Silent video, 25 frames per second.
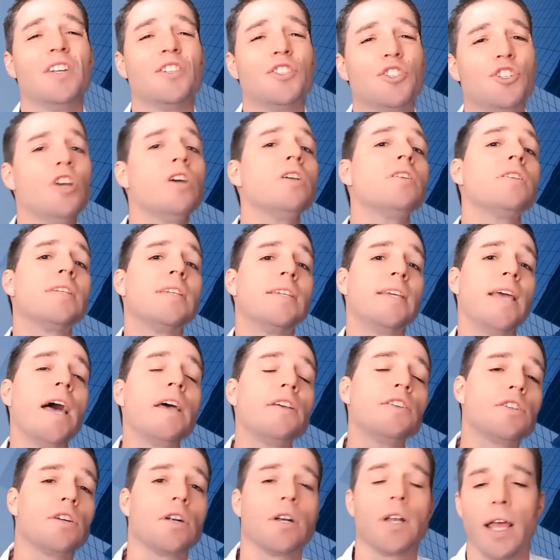Just
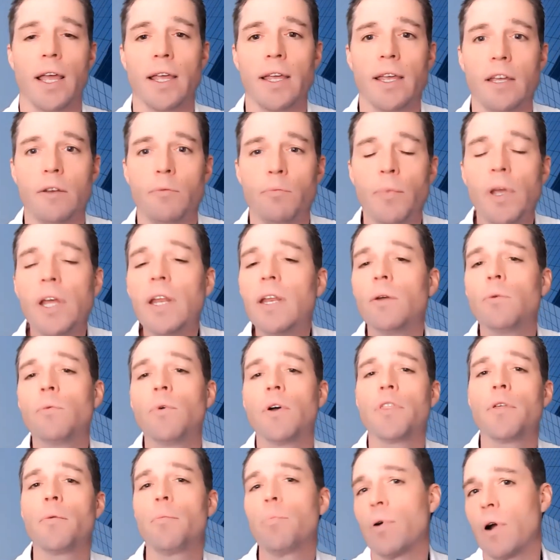yesterday, in meeting
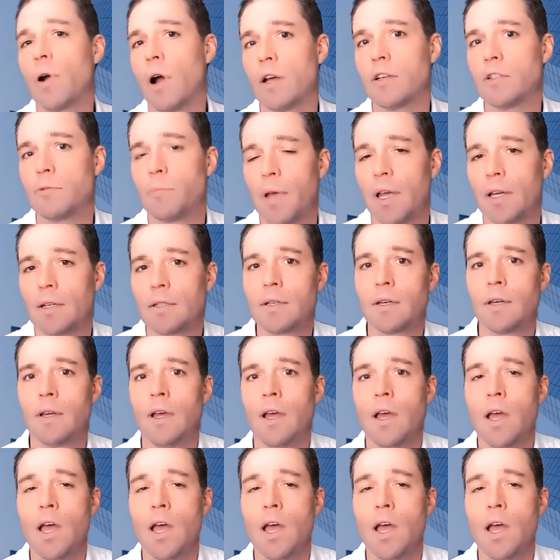with a prospect,